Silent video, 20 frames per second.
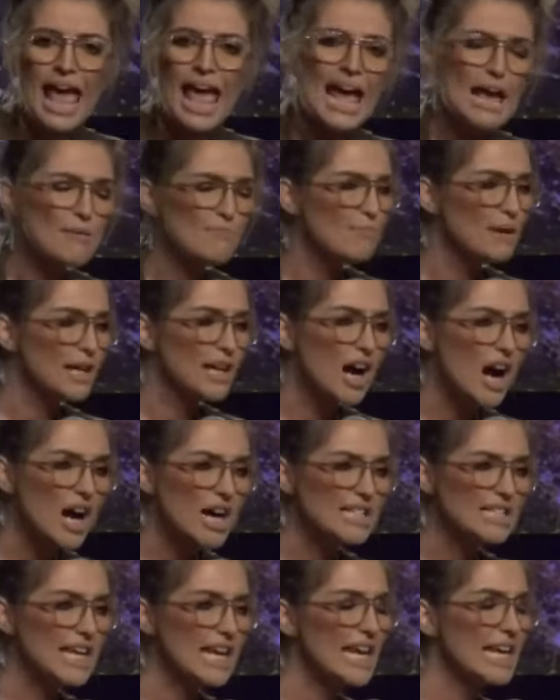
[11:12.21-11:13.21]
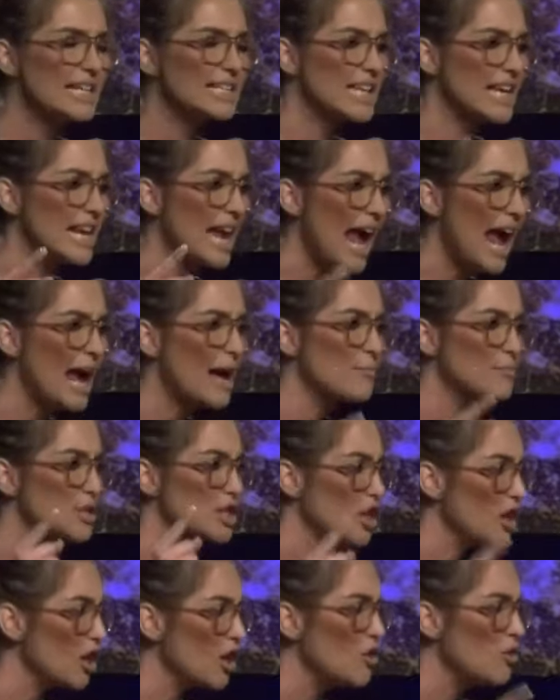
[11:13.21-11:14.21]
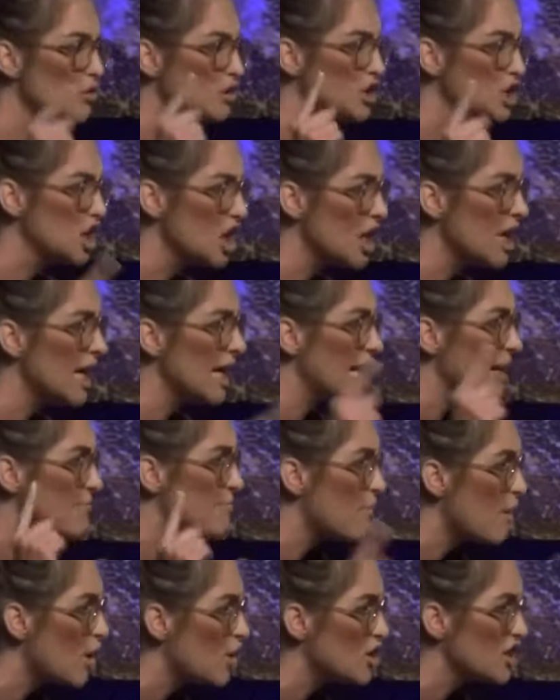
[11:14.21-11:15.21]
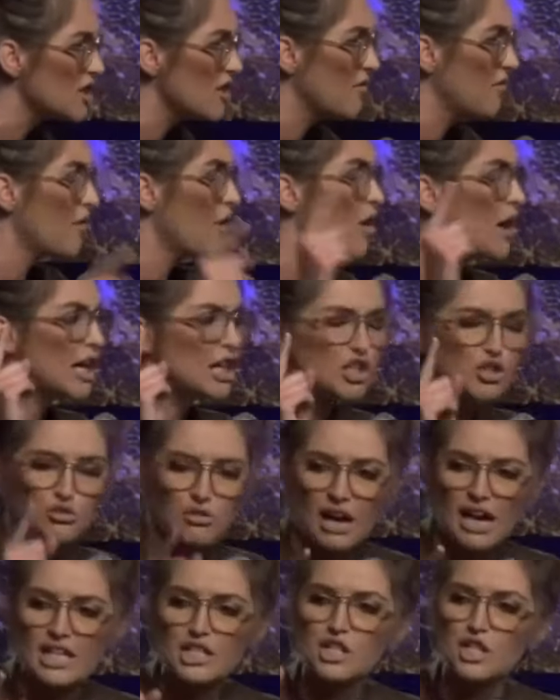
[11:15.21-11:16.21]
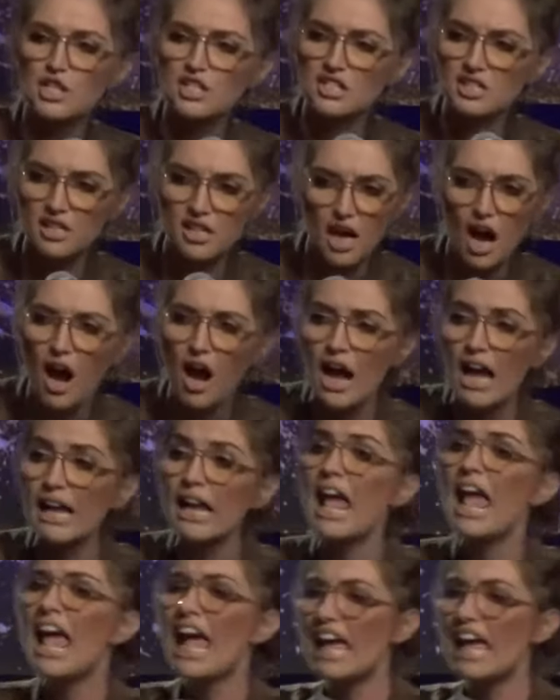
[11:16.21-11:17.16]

And because he is an absolute good and merciful and gracious God,